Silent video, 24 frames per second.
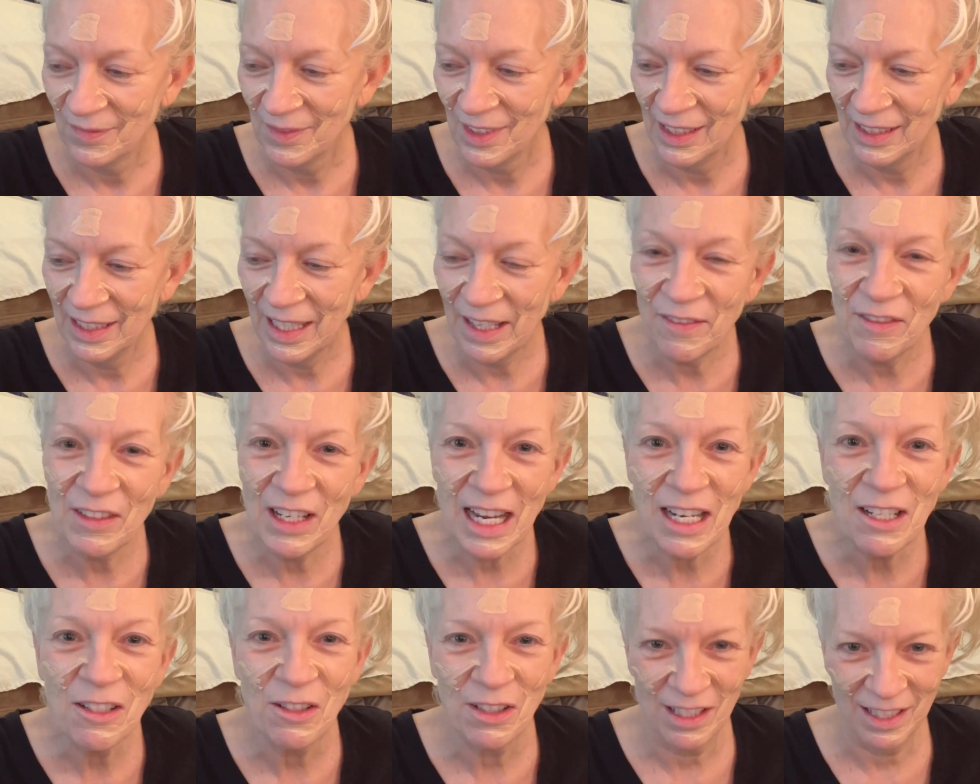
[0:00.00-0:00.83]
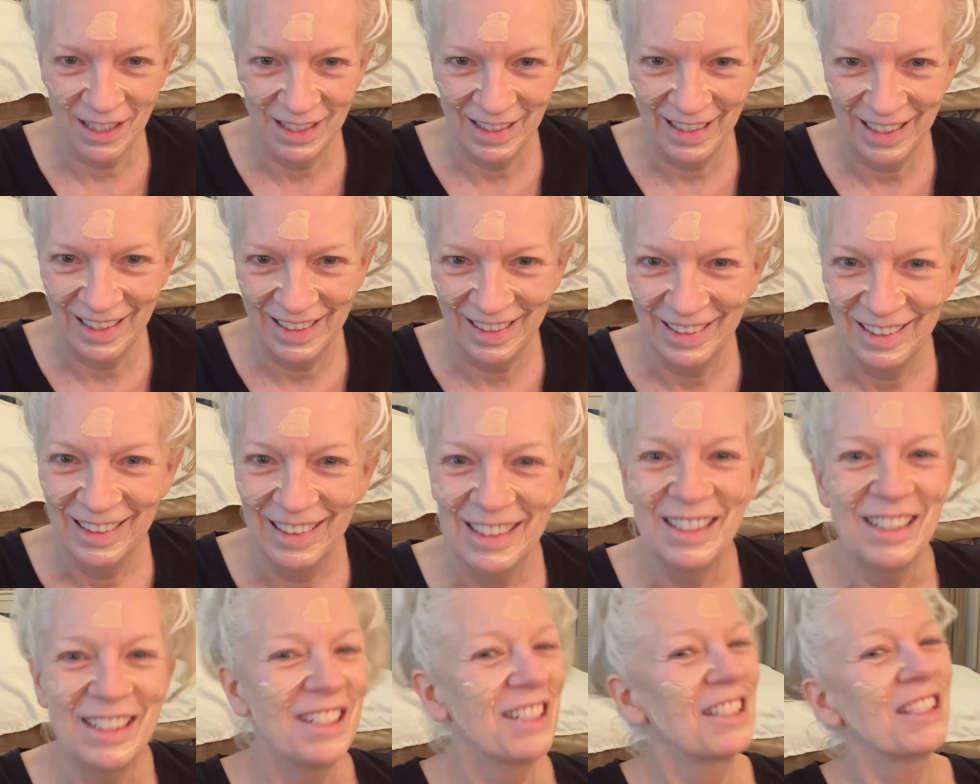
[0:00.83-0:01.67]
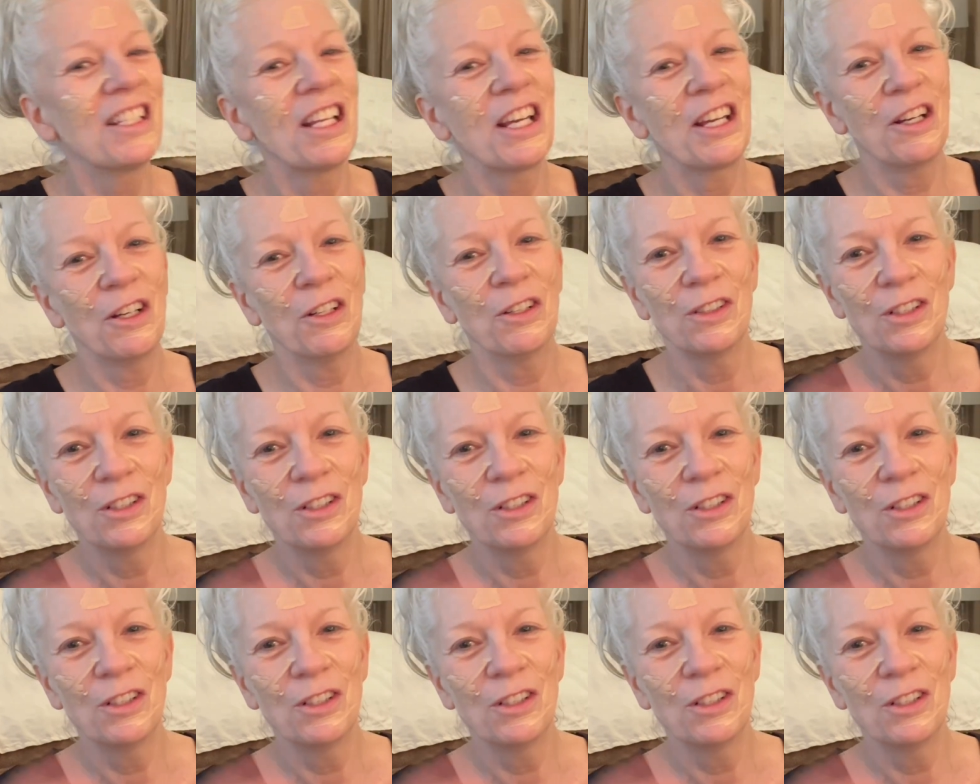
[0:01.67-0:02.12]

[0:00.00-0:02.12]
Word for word: live dangerously, just like her